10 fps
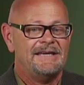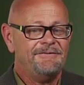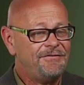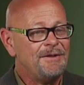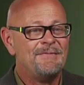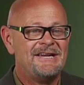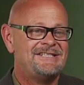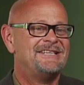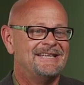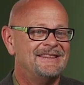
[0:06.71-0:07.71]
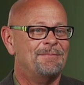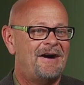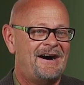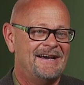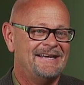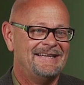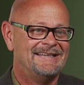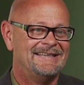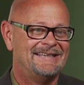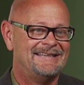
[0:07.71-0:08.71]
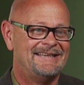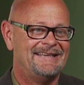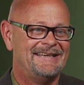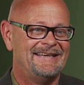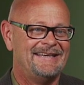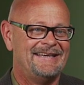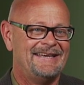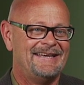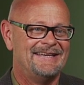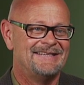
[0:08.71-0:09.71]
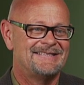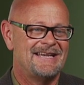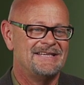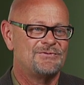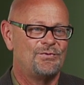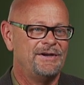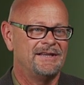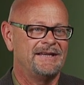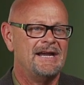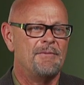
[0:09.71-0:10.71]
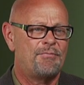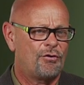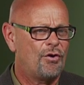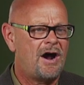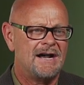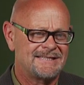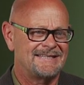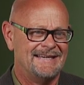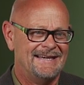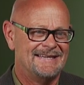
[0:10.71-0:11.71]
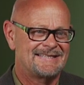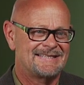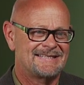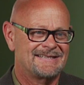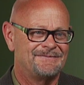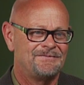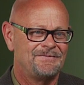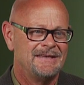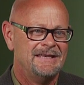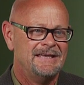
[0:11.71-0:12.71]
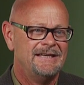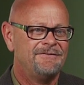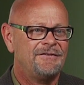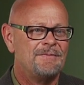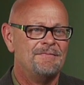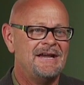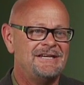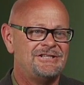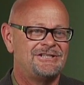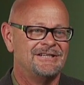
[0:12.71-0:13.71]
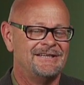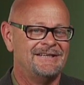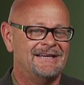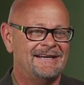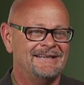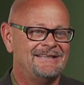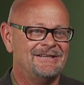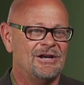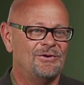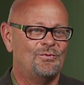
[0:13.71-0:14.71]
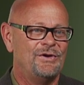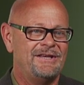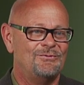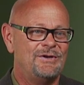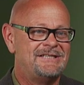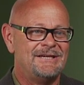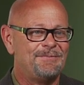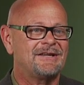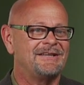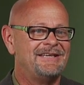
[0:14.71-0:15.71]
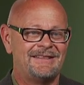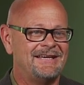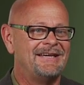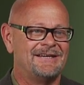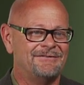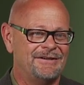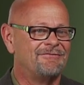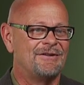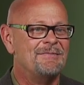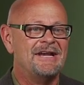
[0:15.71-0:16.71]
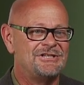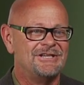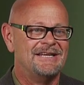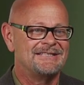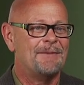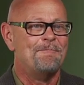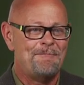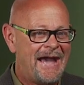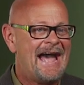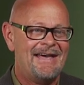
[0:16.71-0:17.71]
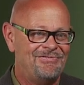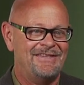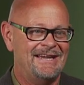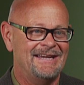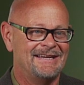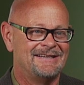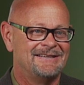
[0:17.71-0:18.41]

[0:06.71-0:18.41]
inflammation in the body is is really a process. Inflammation, uh, you know, we, we typically think of inflammation as a bad thing,